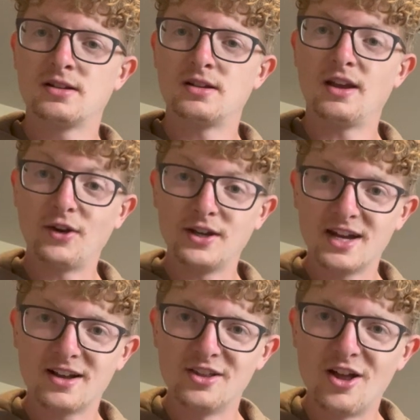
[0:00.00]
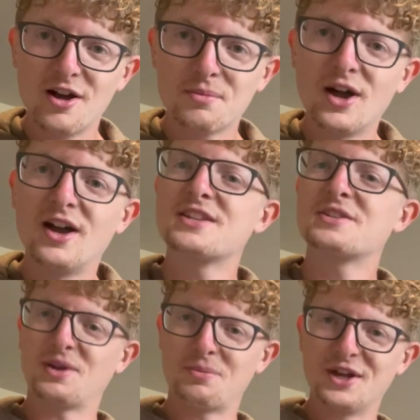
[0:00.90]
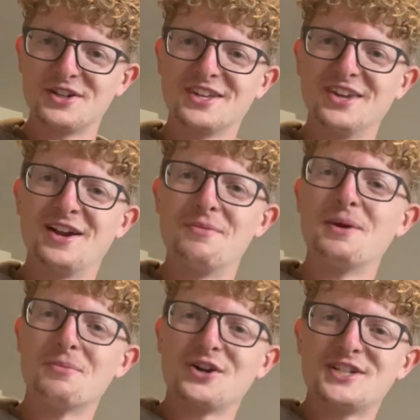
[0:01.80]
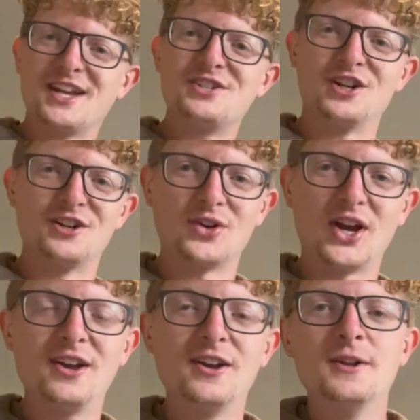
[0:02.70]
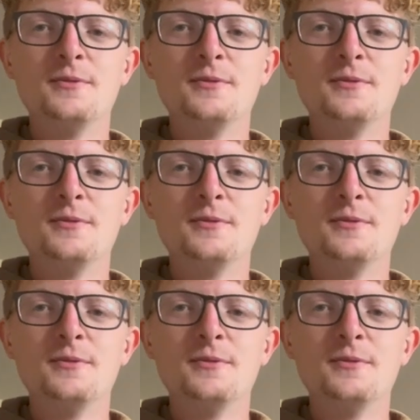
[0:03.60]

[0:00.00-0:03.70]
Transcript: If I take a long pause, it builds a little bit more tension, right?